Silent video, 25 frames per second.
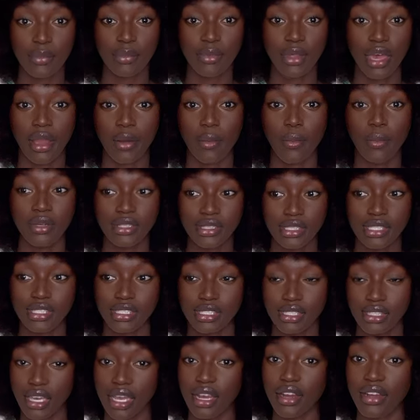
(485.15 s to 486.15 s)
Like once it's
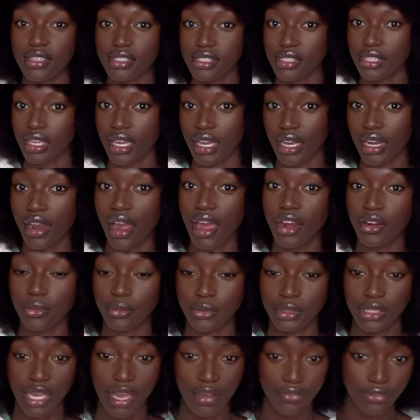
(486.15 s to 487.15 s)
there, it's there. I don't
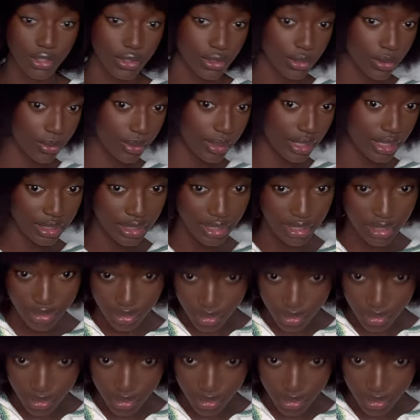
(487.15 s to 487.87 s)
really have to do anything